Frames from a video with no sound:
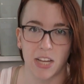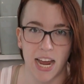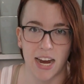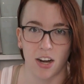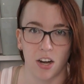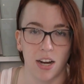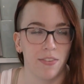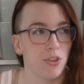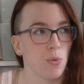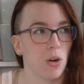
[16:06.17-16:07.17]
hair
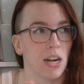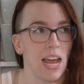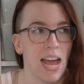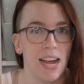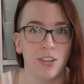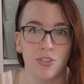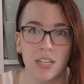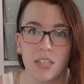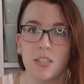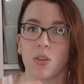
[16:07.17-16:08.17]
if you were an
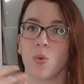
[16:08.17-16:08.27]
actress